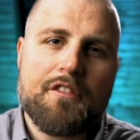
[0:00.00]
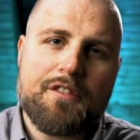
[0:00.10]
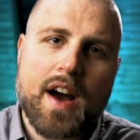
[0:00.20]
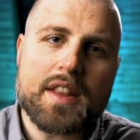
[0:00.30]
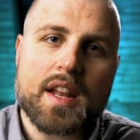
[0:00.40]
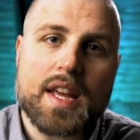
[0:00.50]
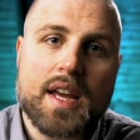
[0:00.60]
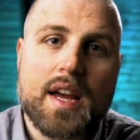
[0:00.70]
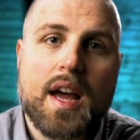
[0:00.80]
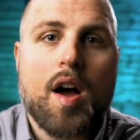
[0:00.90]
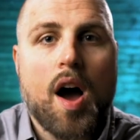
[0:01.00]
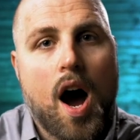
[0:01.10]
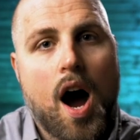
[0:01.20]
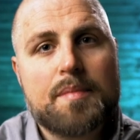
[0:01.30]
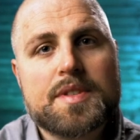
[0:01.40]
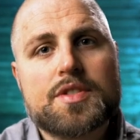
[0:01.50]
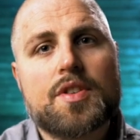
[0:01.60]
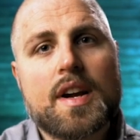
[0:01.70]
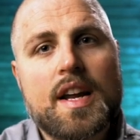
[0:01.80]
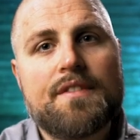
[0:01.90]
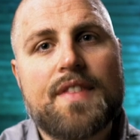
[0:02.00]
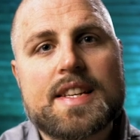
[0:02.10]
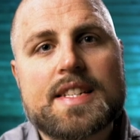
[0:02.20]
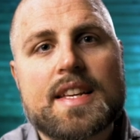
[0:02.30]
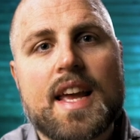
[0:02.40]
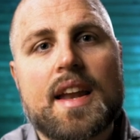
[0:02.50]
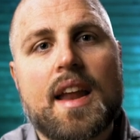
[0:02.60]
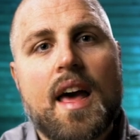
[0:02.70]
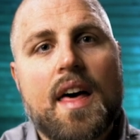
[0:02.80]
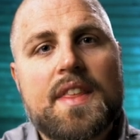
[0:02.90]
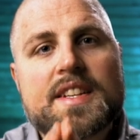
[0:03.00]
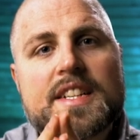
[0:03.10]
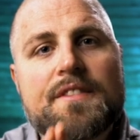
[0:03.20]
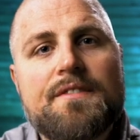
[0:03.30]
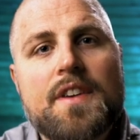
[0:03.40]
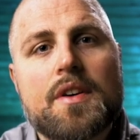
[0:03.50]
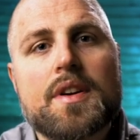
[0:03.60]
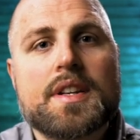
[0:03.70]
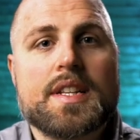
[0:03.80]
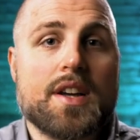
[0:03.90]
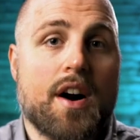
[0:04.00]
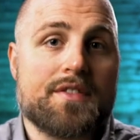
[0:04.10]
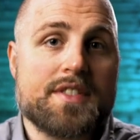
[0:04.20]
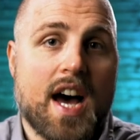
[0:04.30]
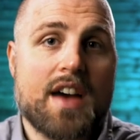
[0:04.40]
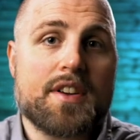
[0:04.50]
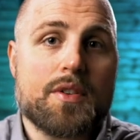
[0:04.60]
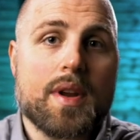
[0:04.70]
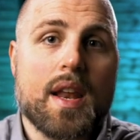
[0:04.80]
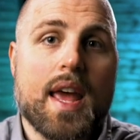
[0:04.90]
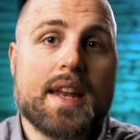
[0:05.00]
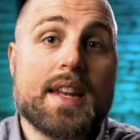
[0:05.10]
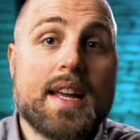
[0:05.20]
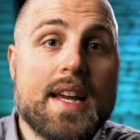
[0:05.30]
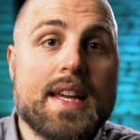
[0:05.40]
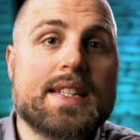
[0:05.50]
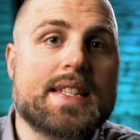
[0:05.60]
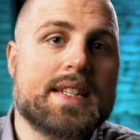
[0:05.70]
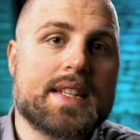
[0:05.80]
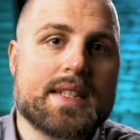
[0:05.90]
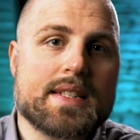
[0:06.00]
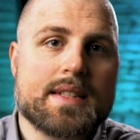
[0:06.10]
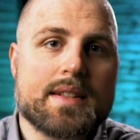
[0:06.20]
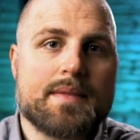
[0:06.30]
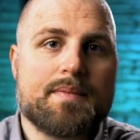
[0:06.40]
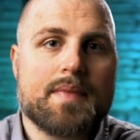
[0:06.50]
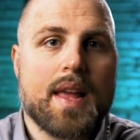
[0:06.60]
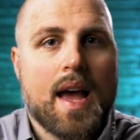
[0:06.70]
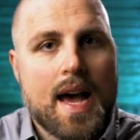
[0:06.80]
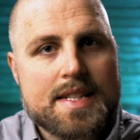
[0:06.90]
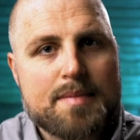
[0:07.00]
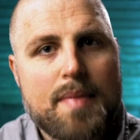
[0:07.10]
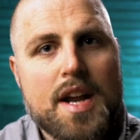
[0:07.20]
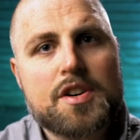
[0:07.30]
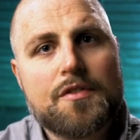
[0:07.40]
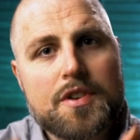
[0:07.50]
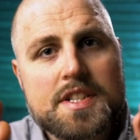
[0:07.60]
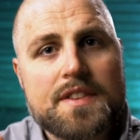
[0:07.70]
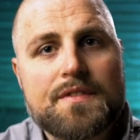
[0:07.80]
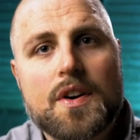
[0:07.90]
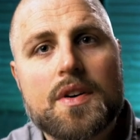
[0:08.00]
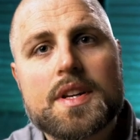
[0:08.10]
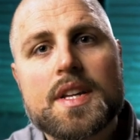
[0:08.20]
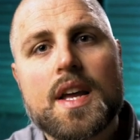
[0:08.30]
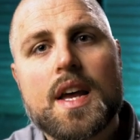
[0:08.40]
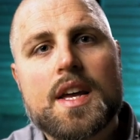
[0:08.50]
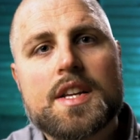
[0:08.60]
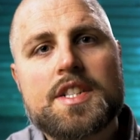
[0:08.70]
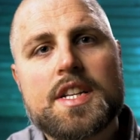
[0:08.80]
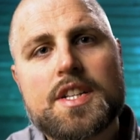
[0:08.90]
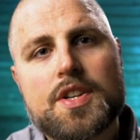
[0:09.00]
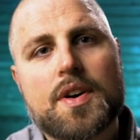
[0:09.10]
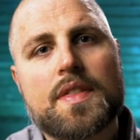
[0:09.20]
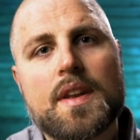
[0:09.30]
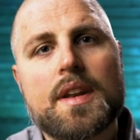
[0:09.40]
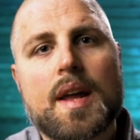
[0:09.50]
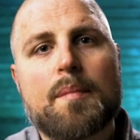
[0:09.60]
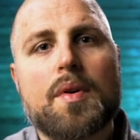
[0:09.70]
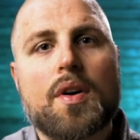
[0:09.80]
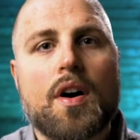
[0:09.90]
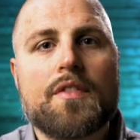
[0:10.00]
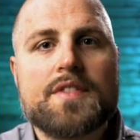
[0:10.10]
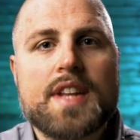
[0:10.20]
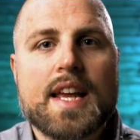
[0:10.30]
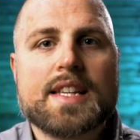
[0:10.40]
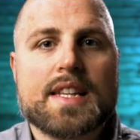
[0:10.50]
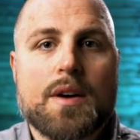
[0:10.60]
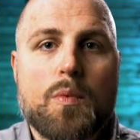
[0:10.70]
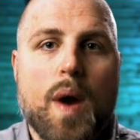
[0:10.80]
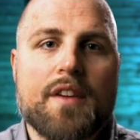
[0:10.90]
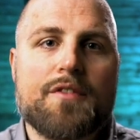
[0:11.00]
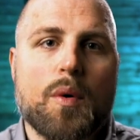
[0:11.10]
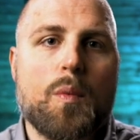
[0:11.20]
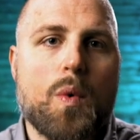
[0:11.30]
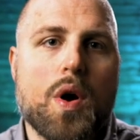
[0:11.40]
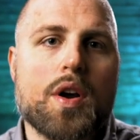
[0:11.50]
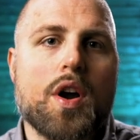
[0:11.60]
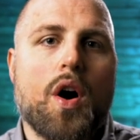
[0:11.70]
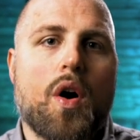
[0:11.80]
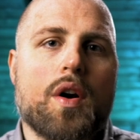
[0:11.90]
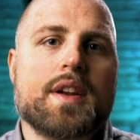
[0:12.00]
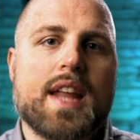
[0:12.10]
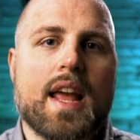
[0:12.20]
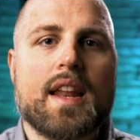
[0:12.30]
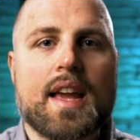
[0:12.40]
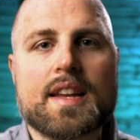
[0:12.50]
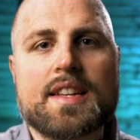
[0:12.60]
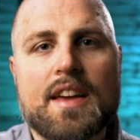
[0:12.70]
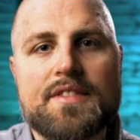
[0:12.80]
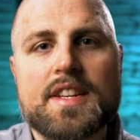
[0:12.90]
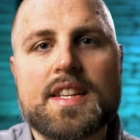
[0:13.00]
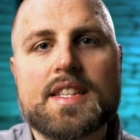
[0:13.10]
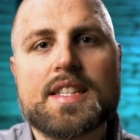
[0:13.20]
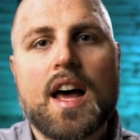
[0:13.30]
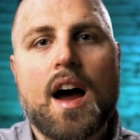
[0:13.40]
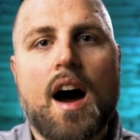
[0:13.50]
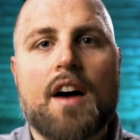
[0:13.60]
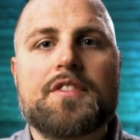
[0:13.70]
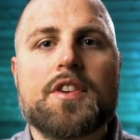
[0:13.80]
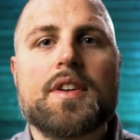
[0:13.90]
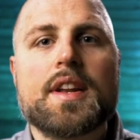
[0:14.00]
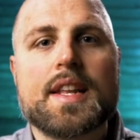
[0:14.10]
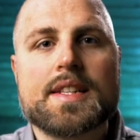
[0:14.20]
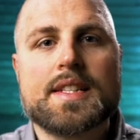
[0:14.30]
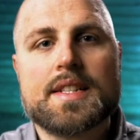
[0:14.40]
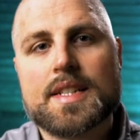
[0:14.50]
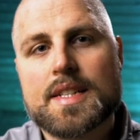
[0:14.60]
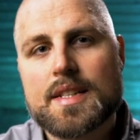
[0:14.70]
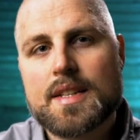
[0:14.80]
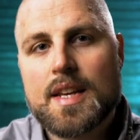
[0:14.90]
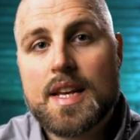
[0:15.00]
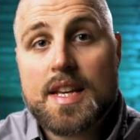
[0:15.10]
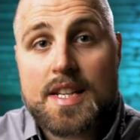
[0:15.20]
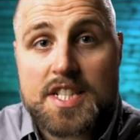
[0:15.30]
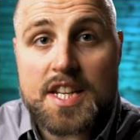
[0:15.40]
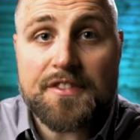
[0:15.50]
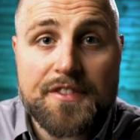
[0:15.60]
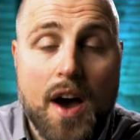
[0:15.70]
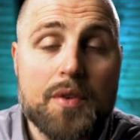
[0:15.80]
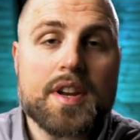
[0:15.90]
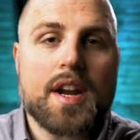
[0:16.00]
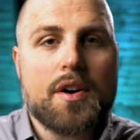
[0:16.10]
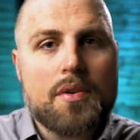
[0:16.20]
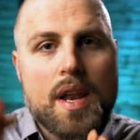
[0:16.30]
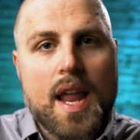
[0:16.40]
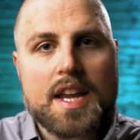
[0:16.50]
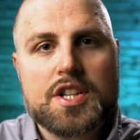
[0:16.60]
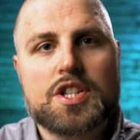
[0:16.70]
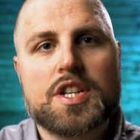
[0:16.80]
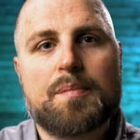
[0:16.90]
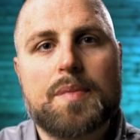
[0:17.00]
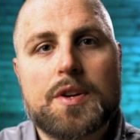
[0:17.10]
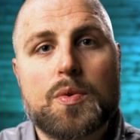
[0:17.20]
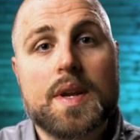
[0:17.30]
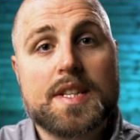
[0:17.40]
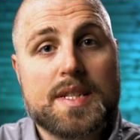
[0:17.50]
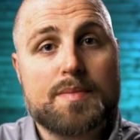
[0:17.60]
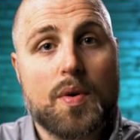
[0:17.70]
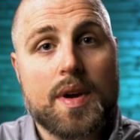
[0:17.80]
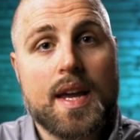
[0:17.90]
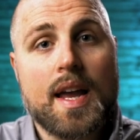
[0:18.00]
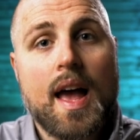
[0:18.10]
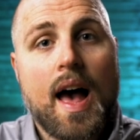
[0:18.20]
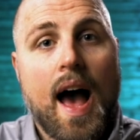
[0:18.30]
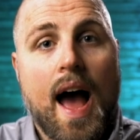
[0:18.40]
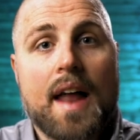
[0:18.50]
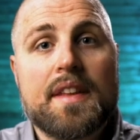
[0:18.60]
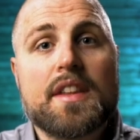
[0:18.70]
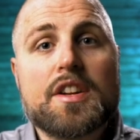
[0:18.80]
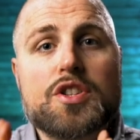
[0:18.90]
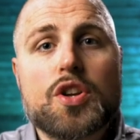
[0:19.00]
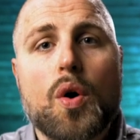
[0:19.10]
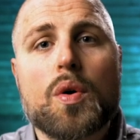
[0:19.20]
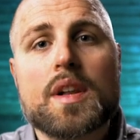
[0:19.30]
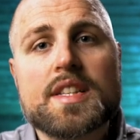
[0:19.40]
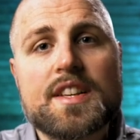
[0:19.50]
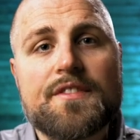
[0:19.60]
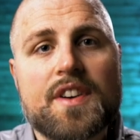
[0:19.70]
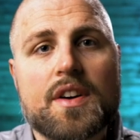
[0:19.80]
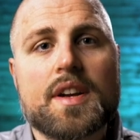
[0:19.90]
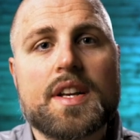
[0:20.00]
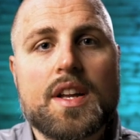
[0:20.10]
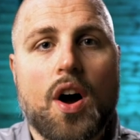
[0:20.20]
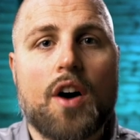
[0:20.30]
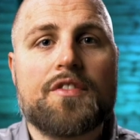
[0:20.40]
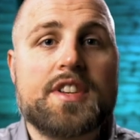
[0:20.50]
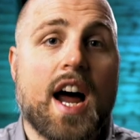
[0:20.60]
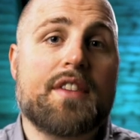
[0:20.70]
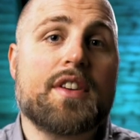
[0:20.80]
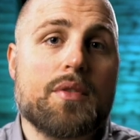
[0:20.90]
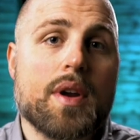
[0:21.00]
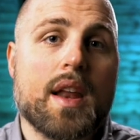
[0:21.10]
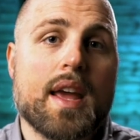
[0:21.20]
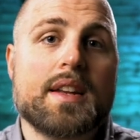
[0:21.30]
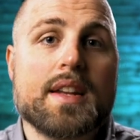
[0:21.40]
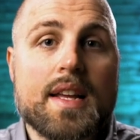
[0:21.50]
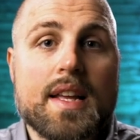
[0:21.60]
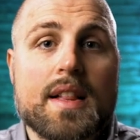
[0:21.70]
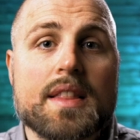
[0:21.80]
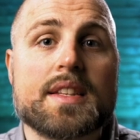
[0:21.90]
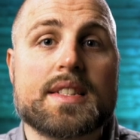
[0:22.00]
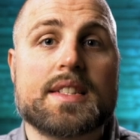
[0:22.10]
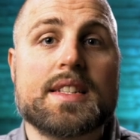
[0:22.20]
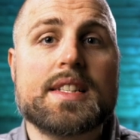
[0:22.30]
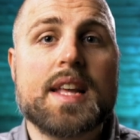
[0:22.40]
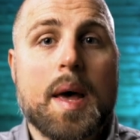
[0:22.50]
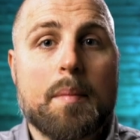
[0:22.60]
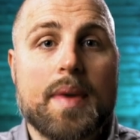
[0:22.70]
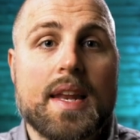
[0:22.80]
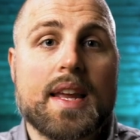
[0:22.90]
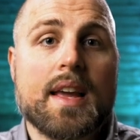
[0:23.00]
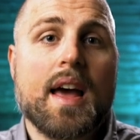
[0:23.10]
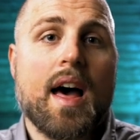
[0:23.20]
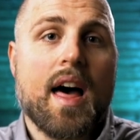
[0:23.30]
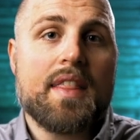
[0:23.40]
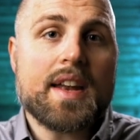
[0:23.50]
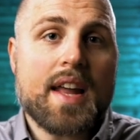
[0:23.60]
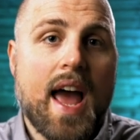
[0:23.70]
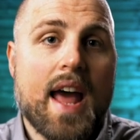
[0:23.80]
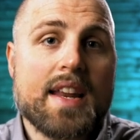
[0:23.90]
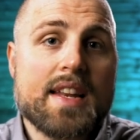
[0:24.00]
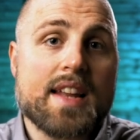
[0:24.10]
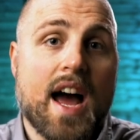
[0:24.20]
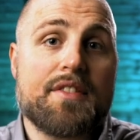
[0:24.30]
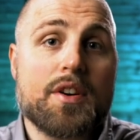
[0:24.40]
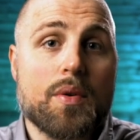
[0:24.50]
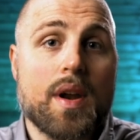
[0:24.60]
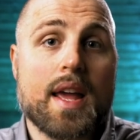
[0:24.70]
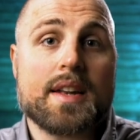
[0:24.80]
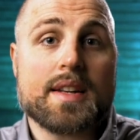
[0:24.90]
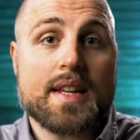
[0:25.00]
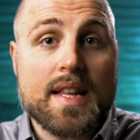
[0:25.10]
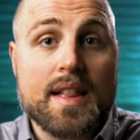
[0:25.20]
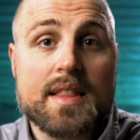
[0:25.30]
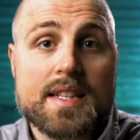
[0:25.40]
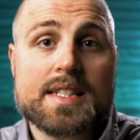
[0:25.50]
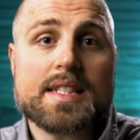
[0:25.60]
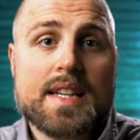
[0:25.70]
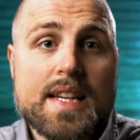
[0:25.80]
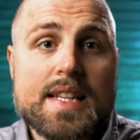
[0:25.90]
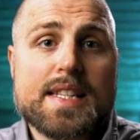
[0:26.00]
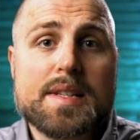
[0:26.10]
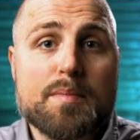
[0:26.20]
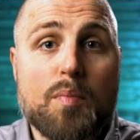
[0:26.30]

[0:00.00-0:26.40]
Finally, Armstrong investigated the severity of diving-related incidents. As a measure for severity, she took the number of days away from work or daily activities after an incident. She found a relationship between smoking and the total severity of diving-related illnesses, meaning that any diving-related illness is